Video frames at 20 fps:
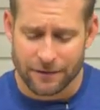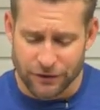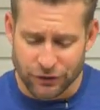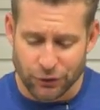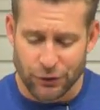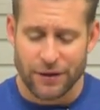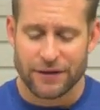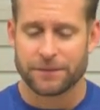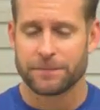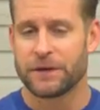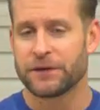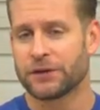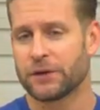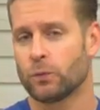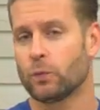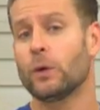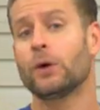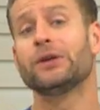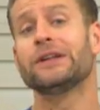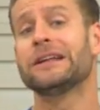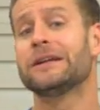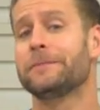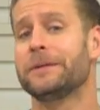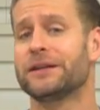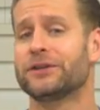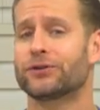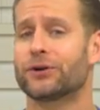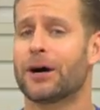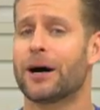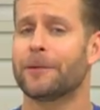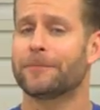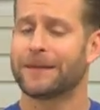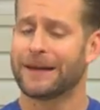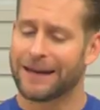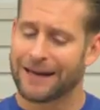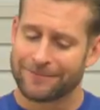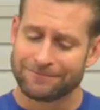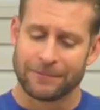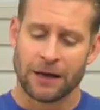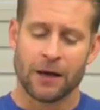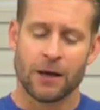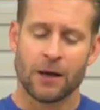the transmission will need to be dropped, and